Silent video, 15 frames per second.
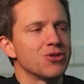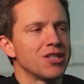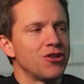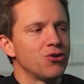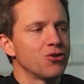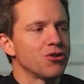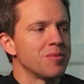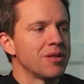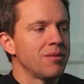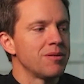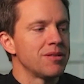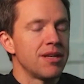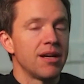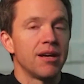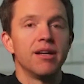Because I know
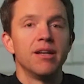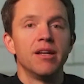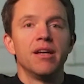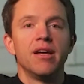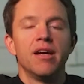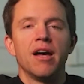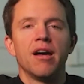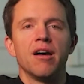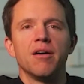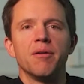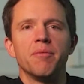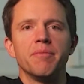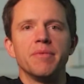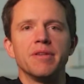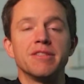sometimes
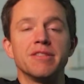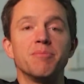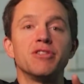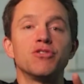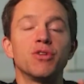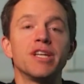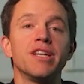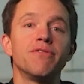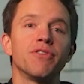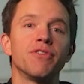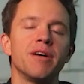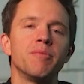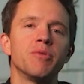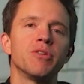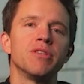it's a bit tricky for
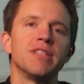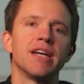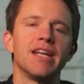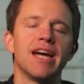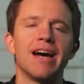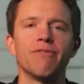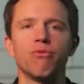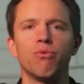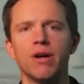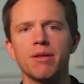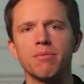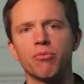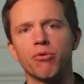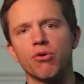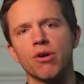them because they're going to have
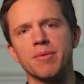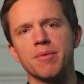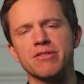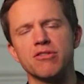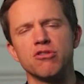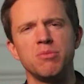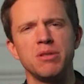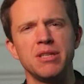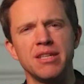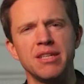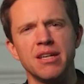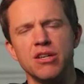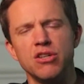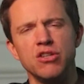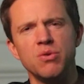one program that's going to be
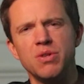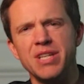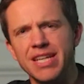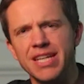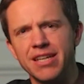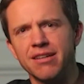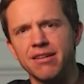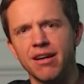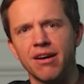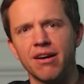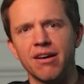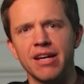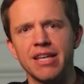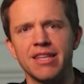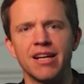unique
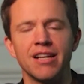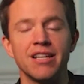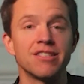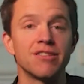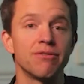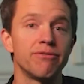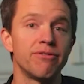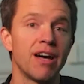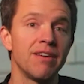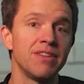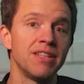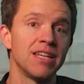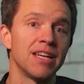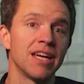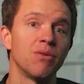in their list of 5,
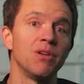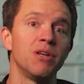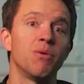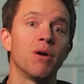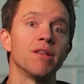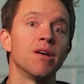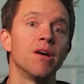and they can only write